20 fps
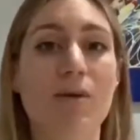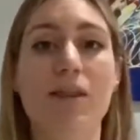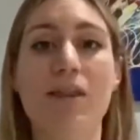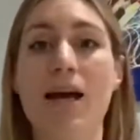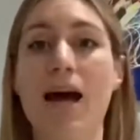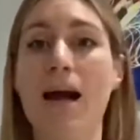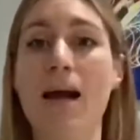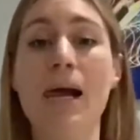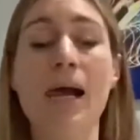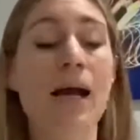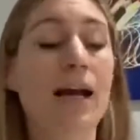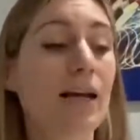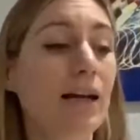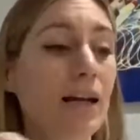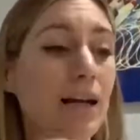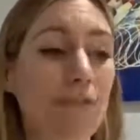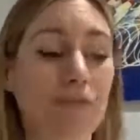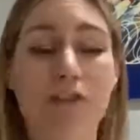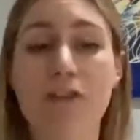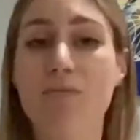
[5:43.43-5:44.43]
in there,
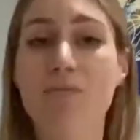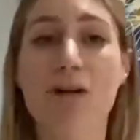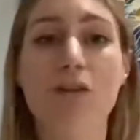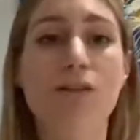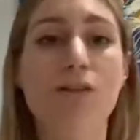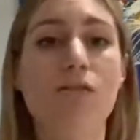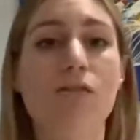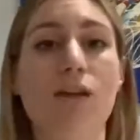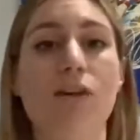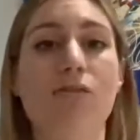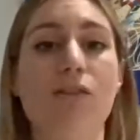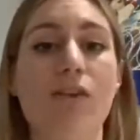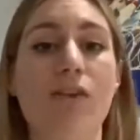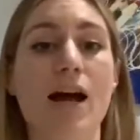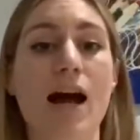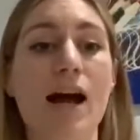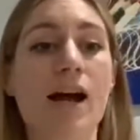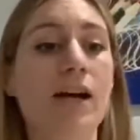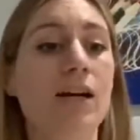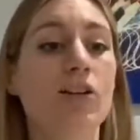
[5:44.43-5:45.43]
giving them loads of stuff in
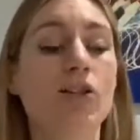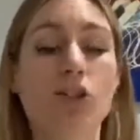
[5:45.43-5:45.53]
there.